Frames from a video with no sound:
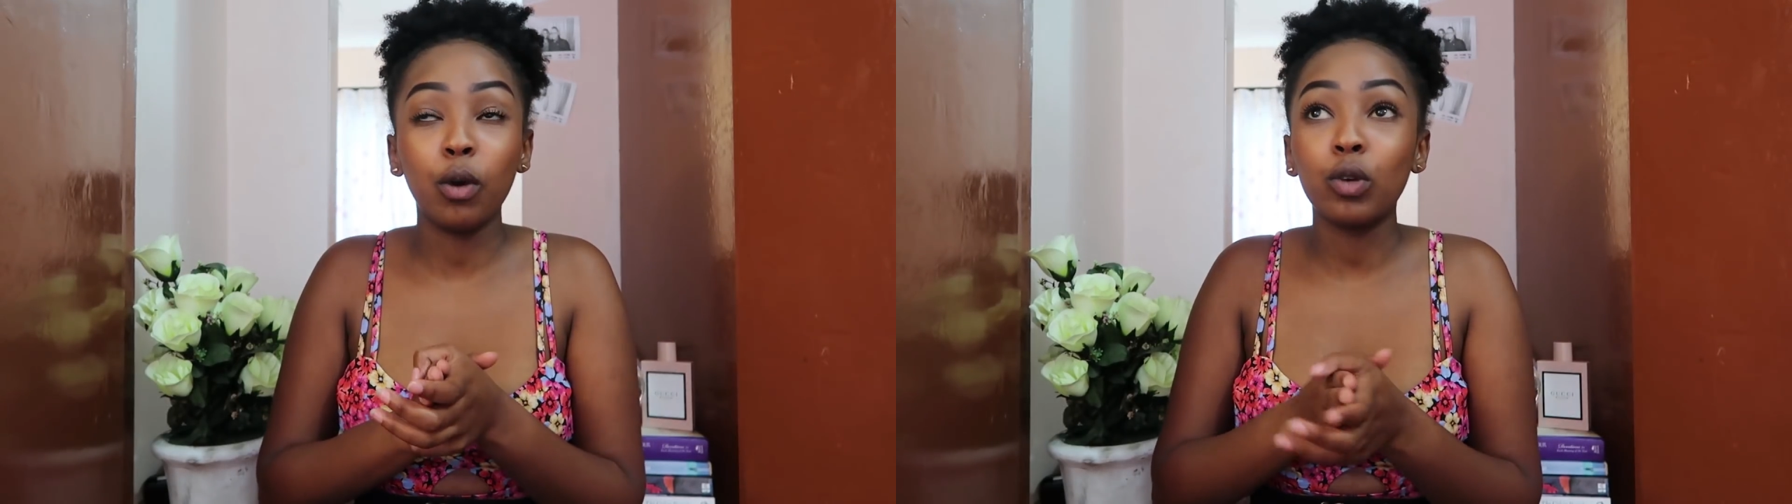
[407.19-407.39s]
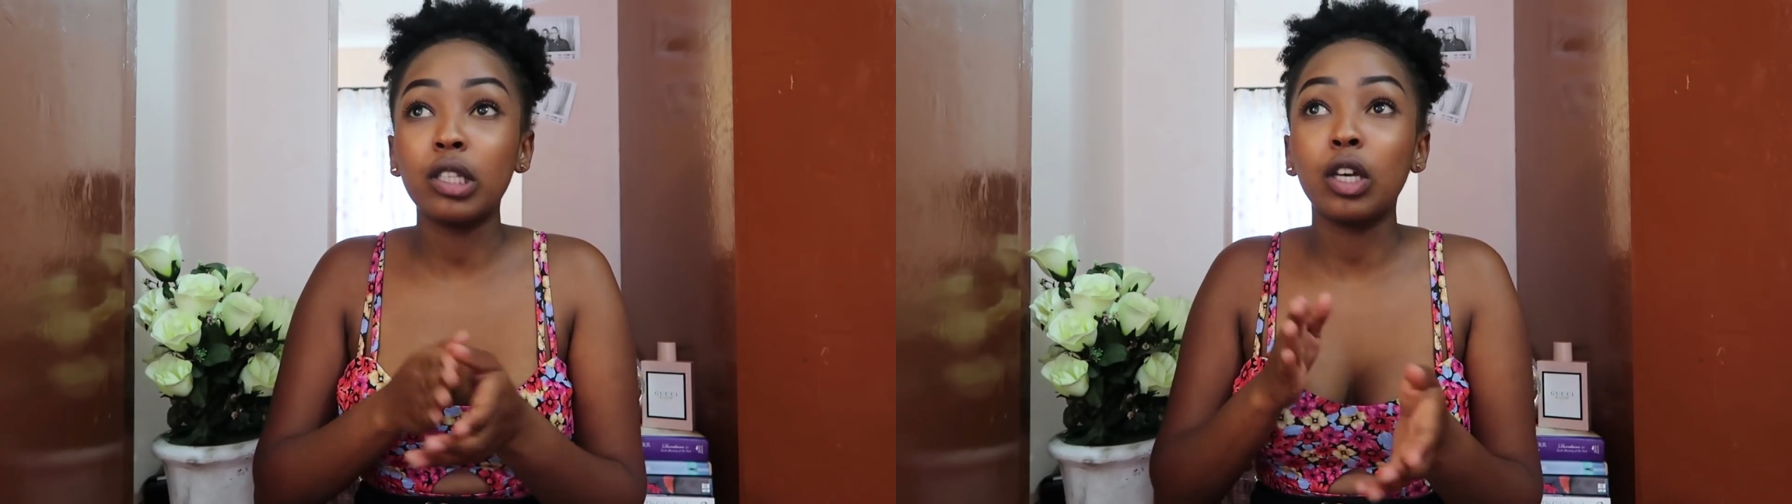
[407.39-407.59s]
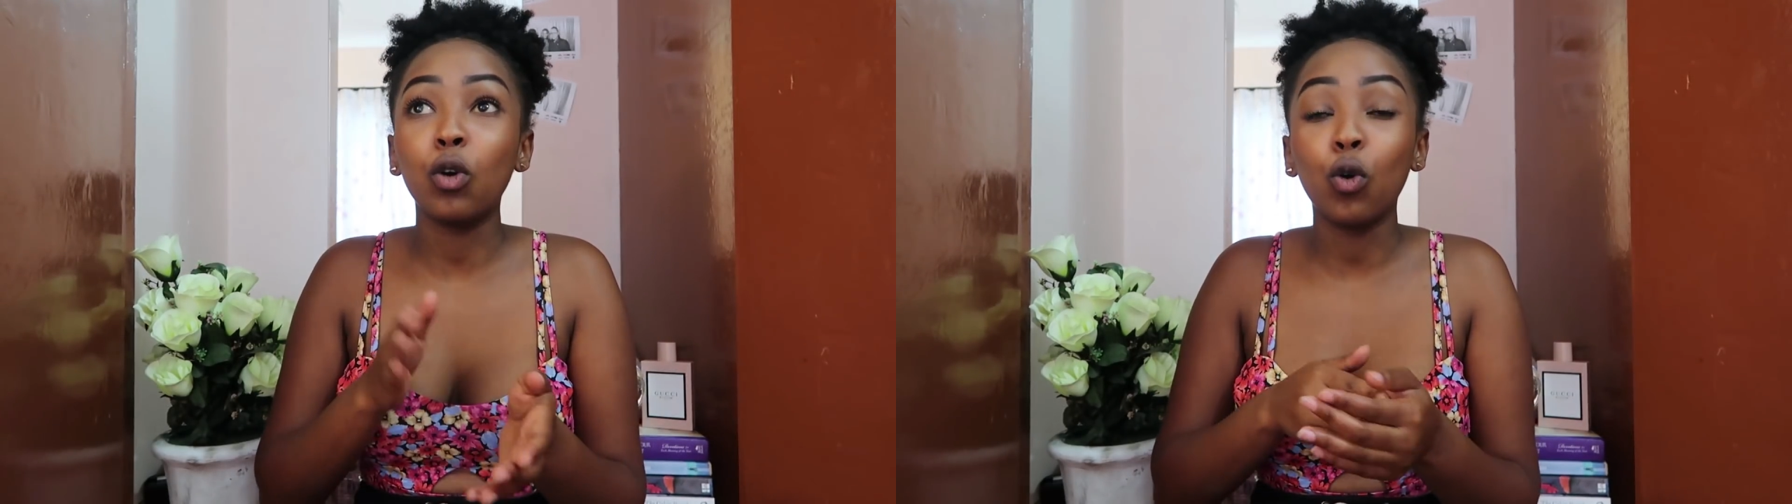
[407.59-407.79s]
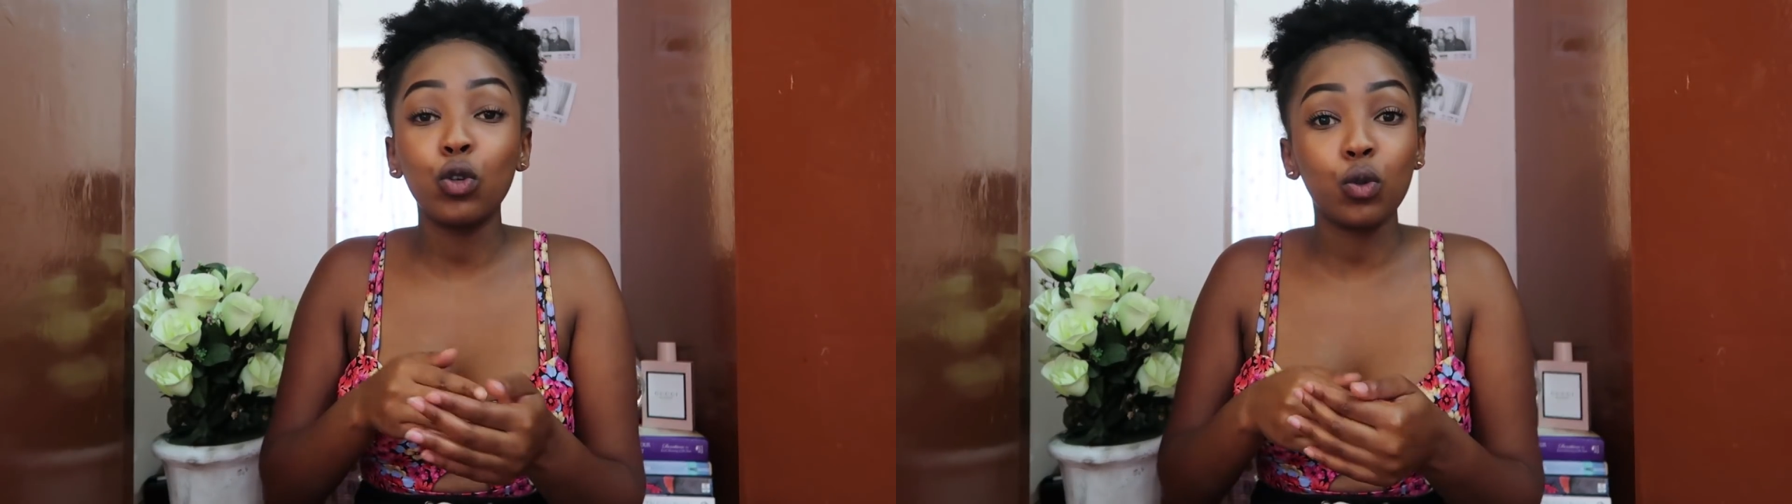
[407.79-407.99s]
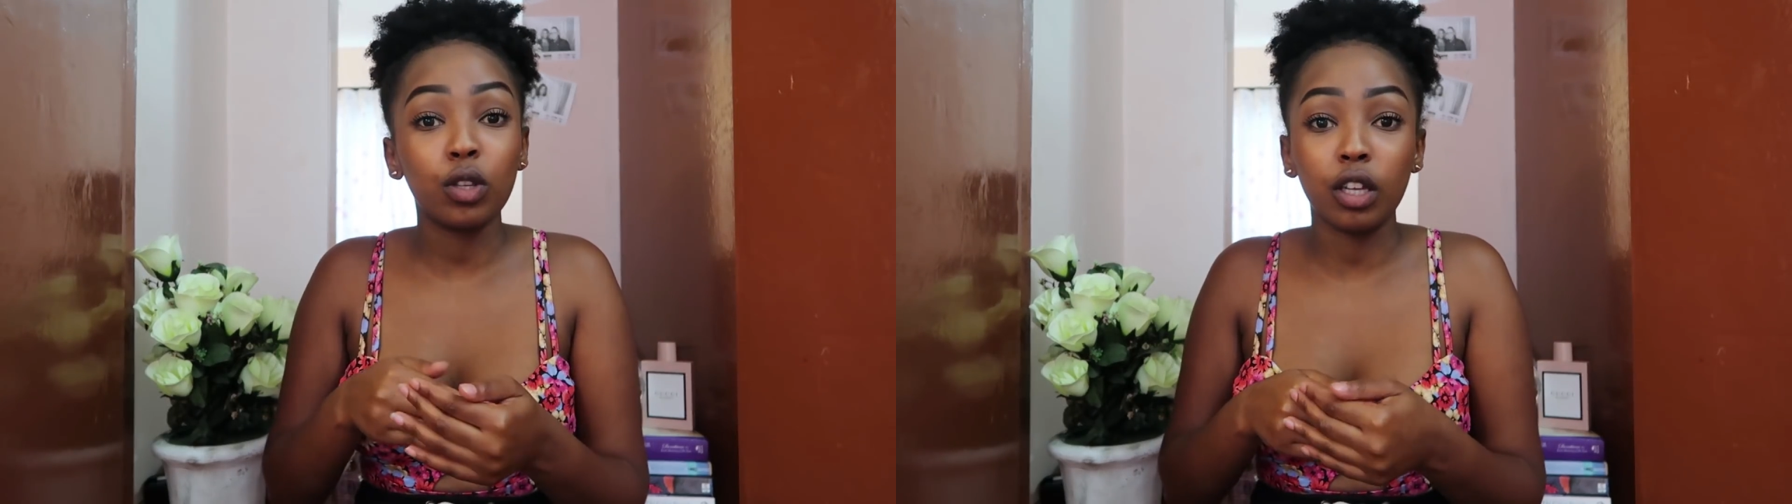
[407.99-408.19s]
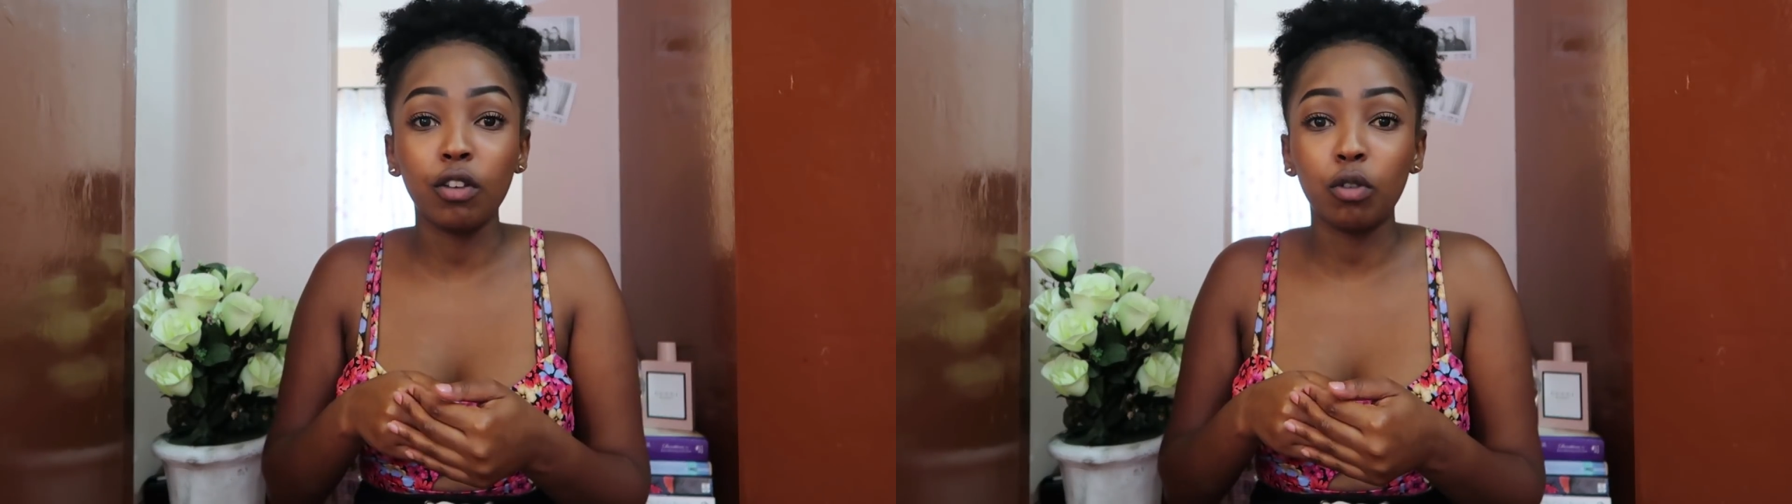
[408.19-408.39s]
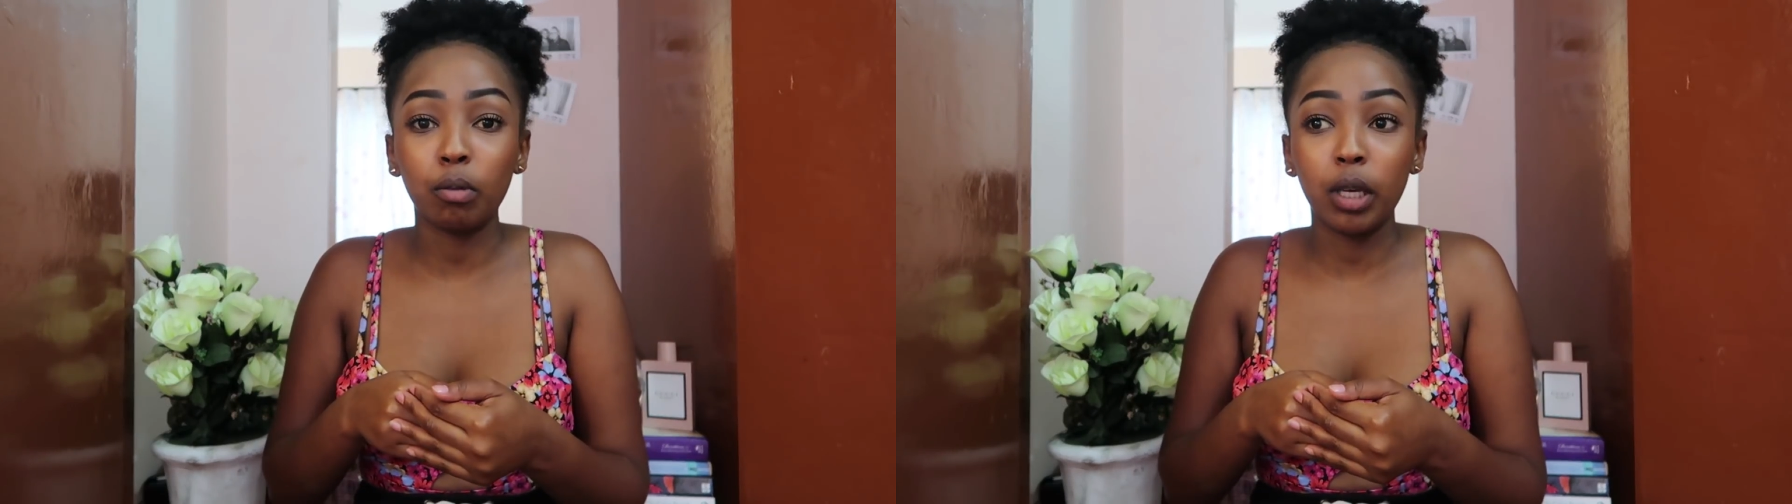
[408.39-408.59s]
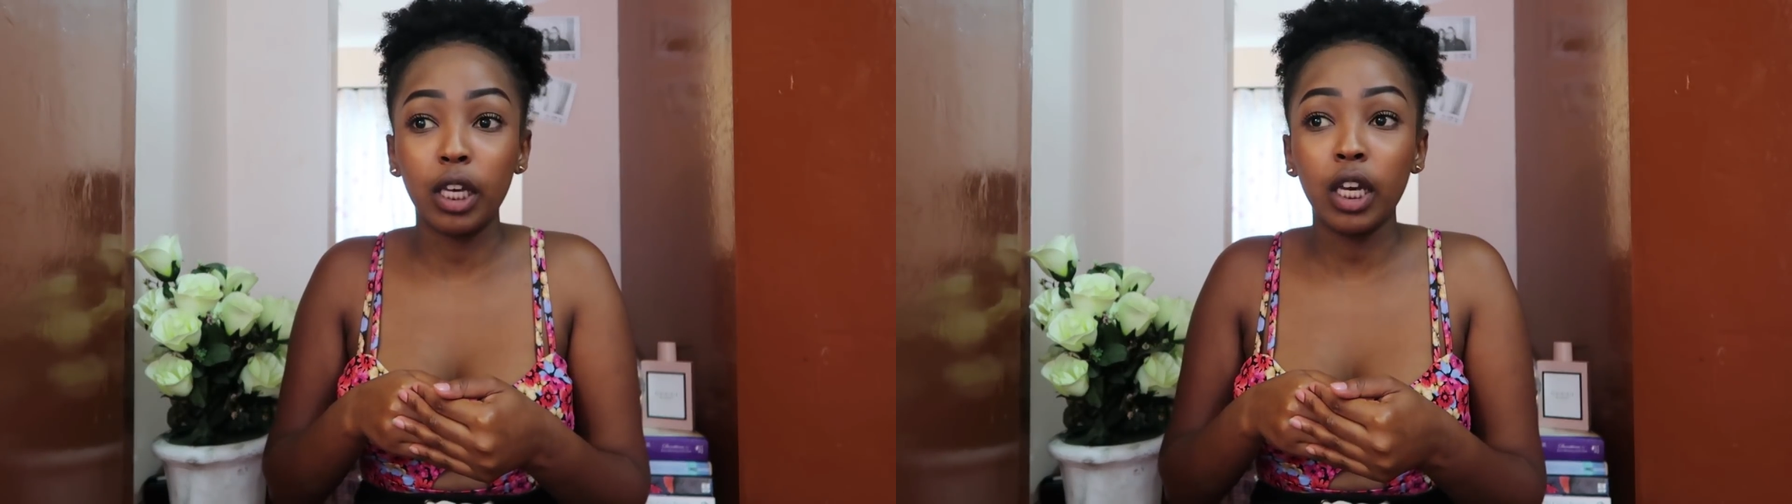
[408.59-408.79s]
It was the go-to thing for
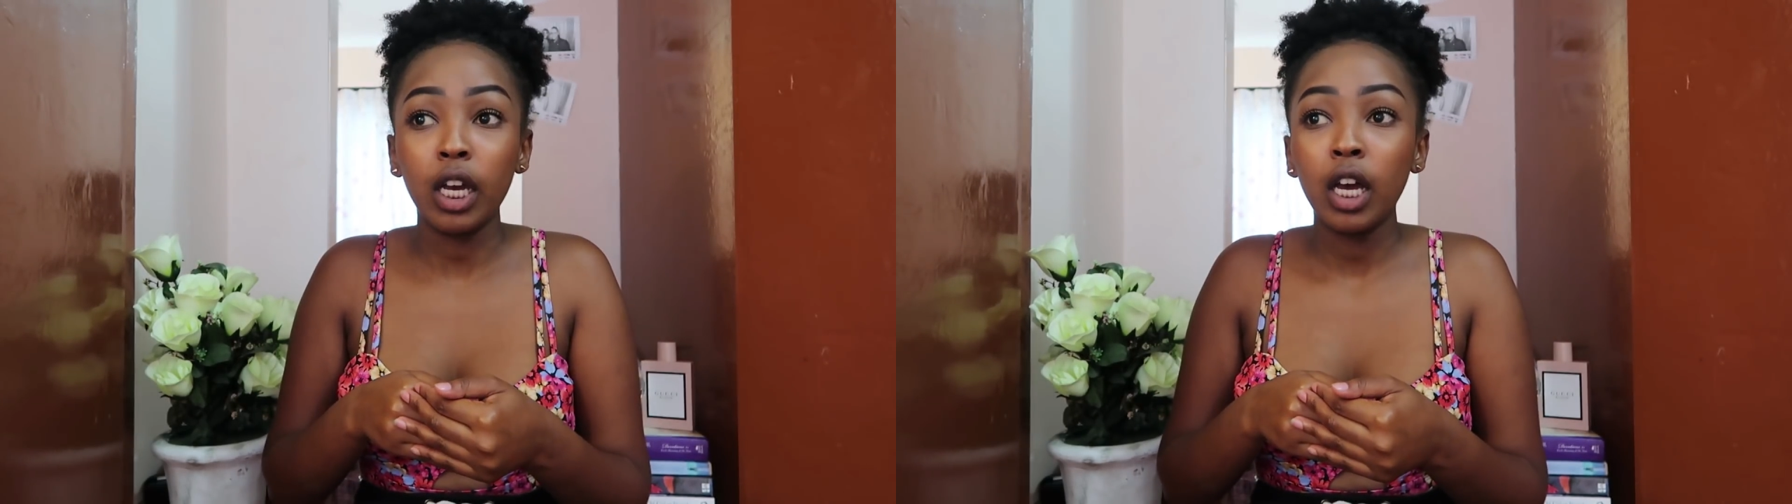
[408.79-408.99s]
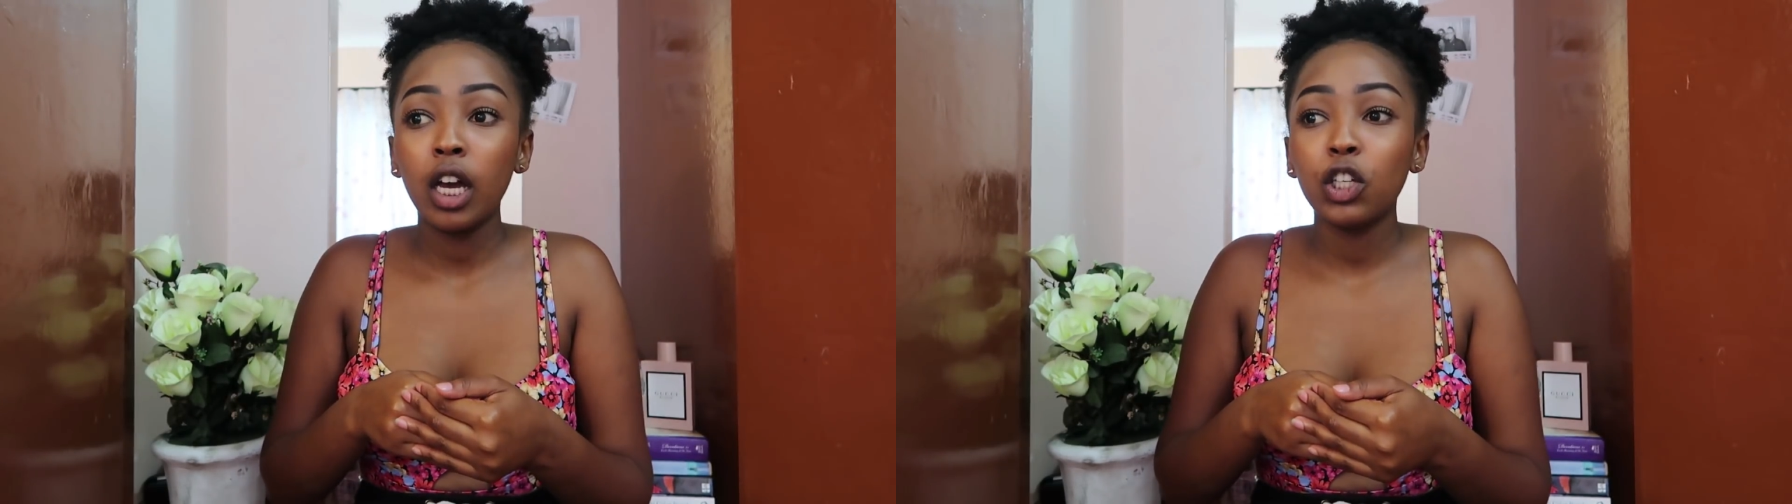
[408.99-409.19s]
me,